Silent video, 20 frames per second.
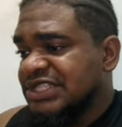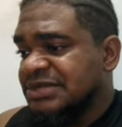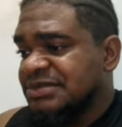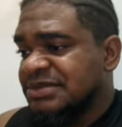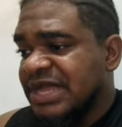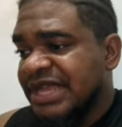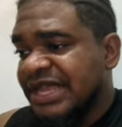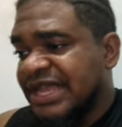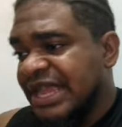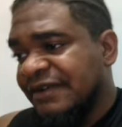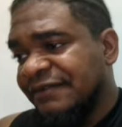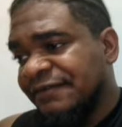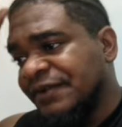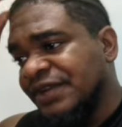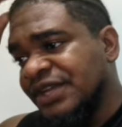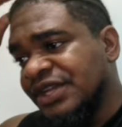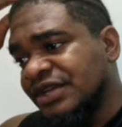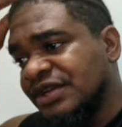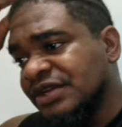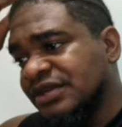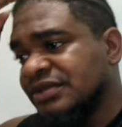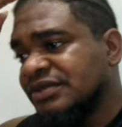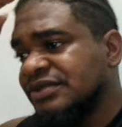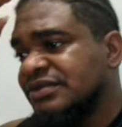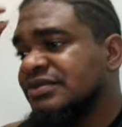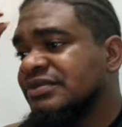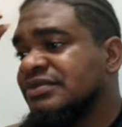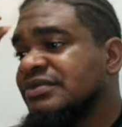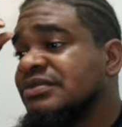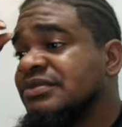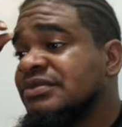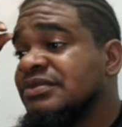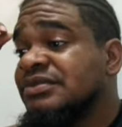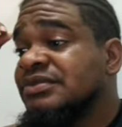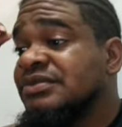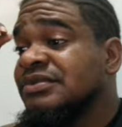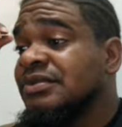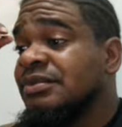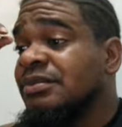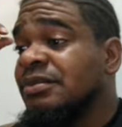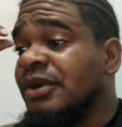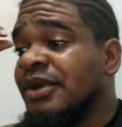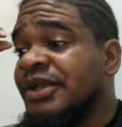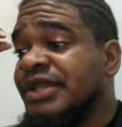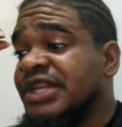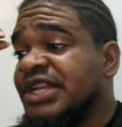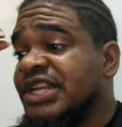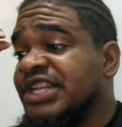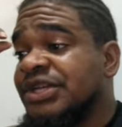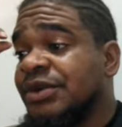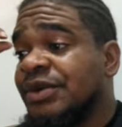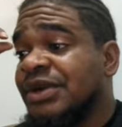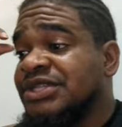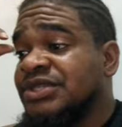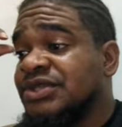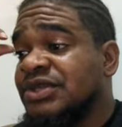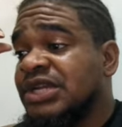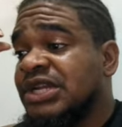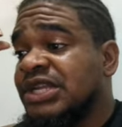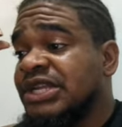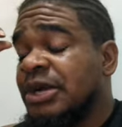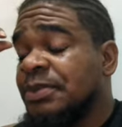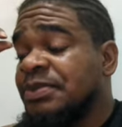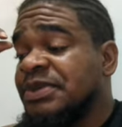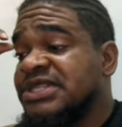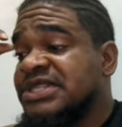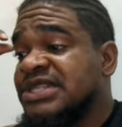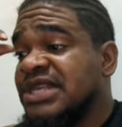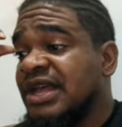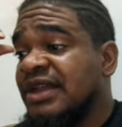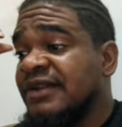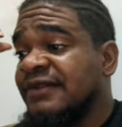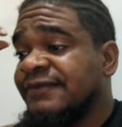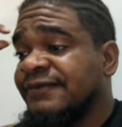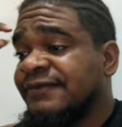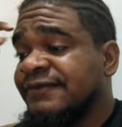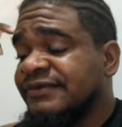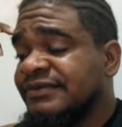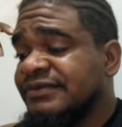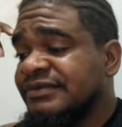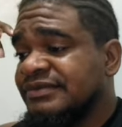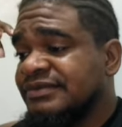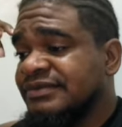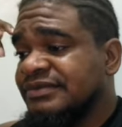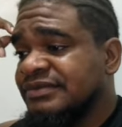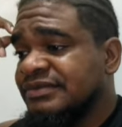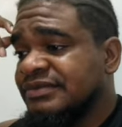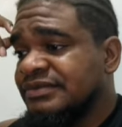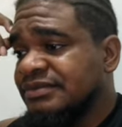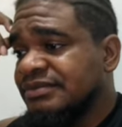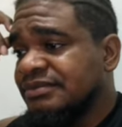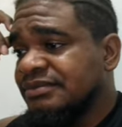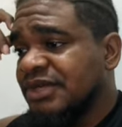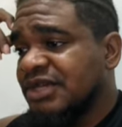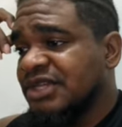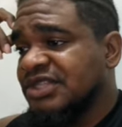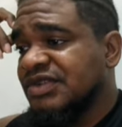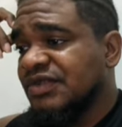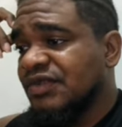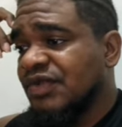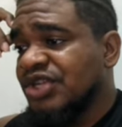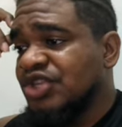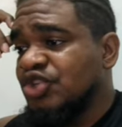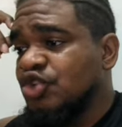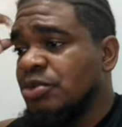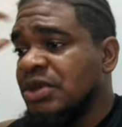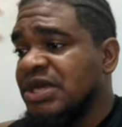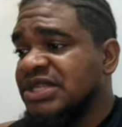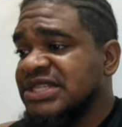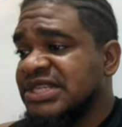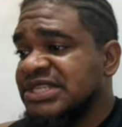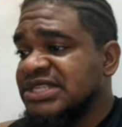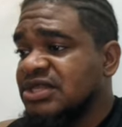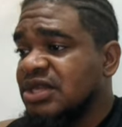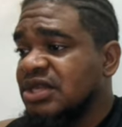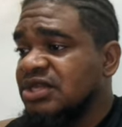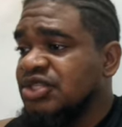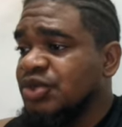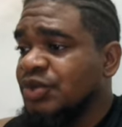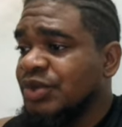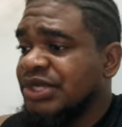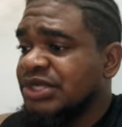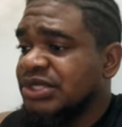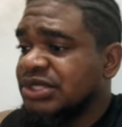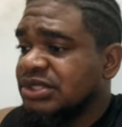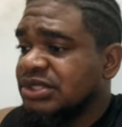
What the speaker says: Like every year, Mother Nature wants to clean up itself because of what humans has done to it.